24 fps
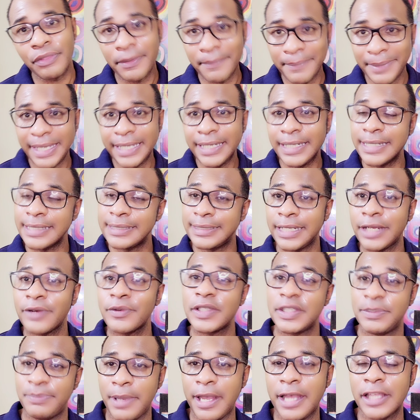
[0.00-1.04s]
The media is
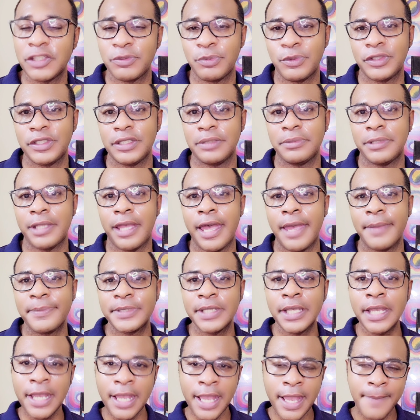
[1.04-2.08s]
irresponsible
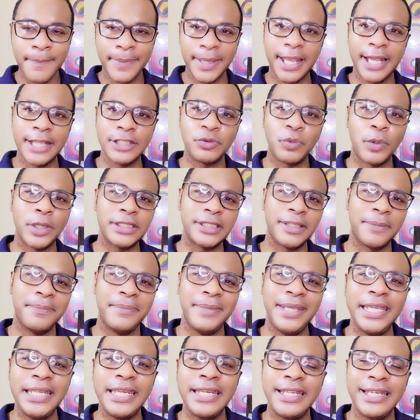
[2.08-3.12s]
sometimes because what the
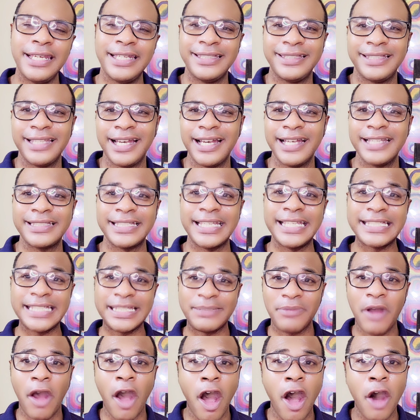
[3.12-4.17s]
media does is
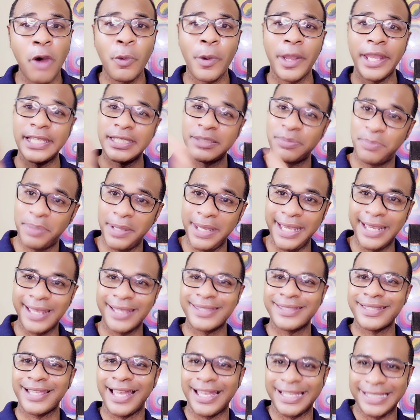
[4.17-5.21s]
it always
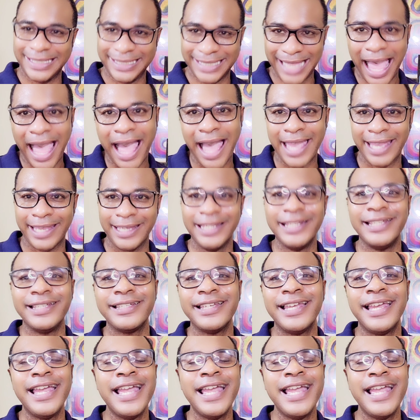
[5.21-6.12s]
picks a side.